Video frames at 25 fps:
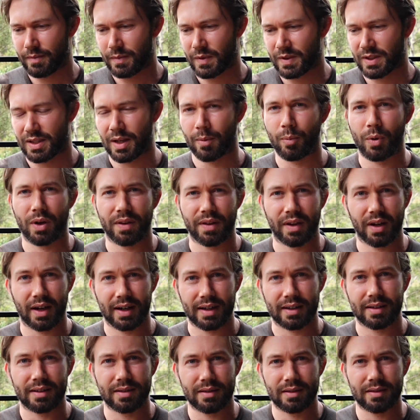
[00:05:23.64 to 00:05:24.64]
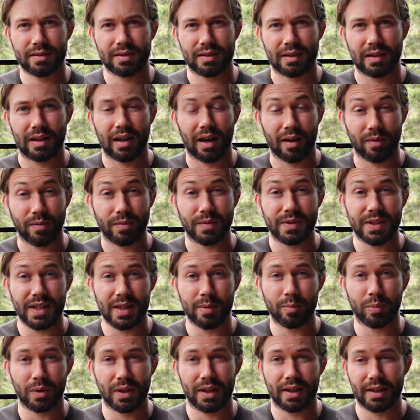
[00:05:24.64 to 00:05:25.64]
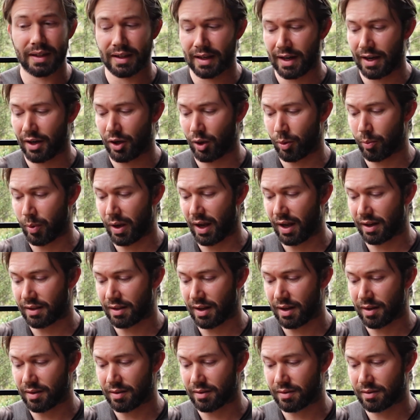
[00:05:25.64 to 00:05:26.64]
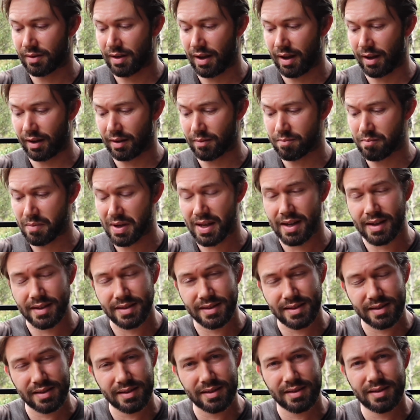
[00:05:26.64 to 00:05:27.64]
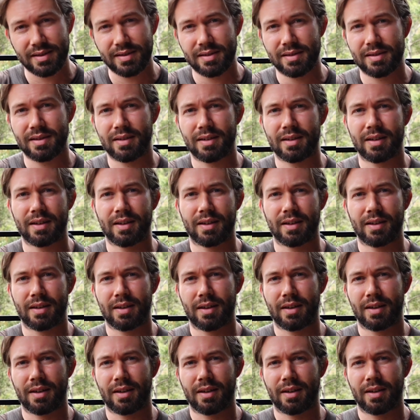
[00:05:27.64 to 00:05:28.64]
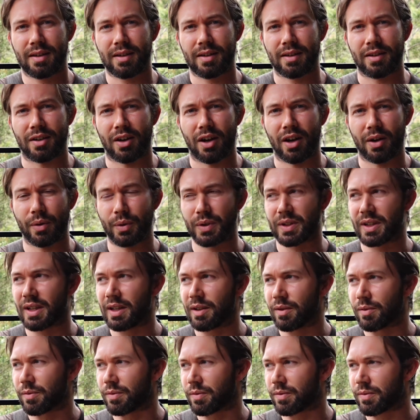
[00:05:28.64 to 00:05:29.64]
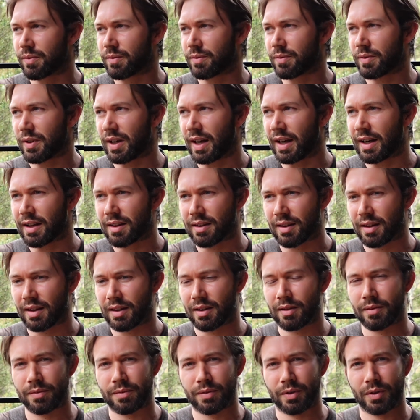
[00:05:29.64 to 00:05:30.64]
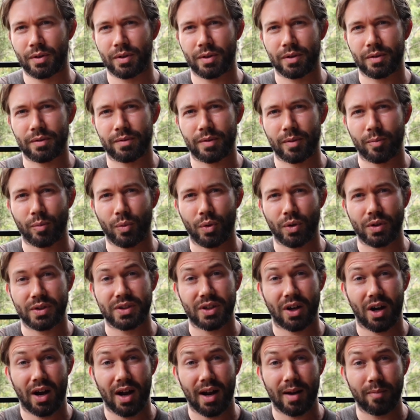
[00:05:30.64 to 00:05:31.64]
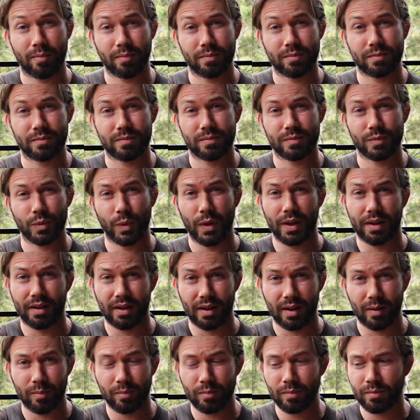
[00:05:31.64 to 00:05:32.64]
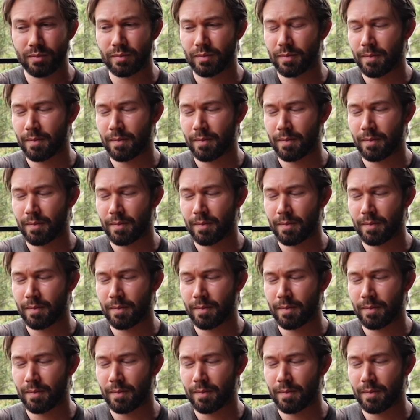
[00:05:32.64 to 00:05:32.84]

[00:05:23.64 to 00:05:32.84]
someone that I love deeply and care about and miss. You know, I would give anything for more time with him.